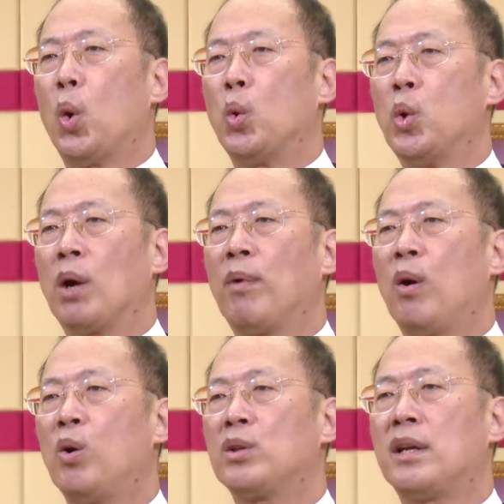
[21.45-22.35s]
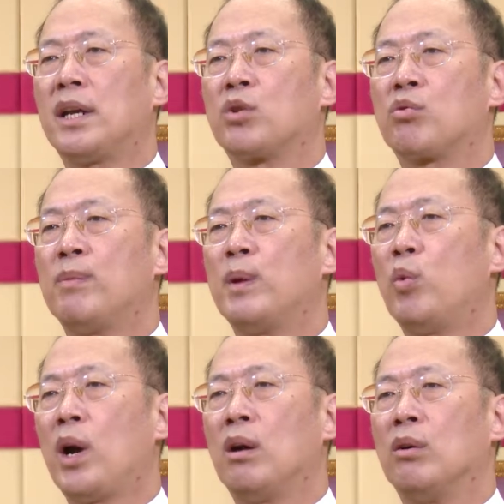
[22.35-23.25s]
you have all done extremely
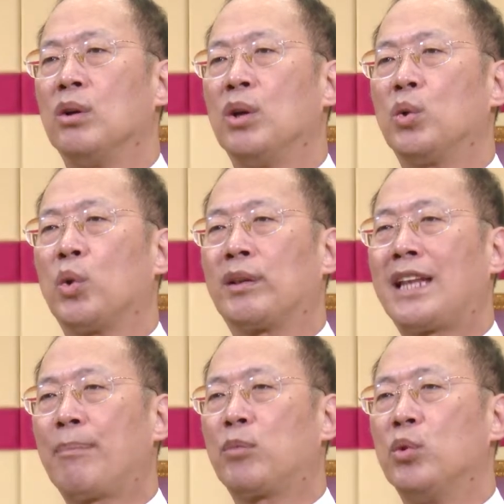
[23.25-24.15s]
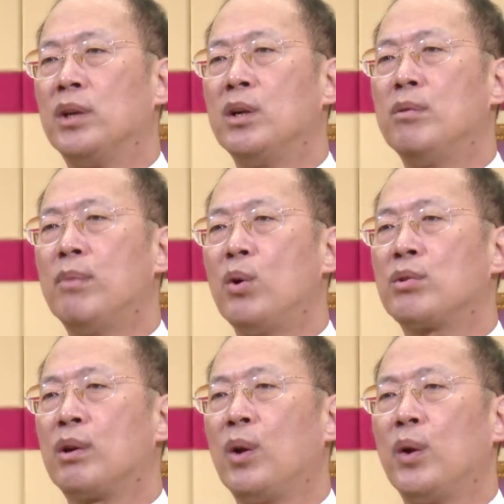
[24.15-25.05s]
well to adapt to new
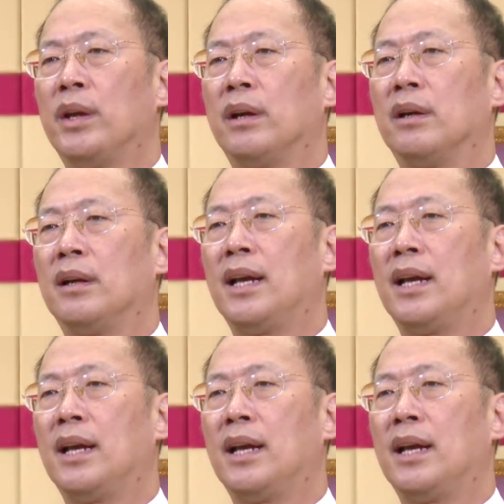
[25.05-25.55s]
modes of learning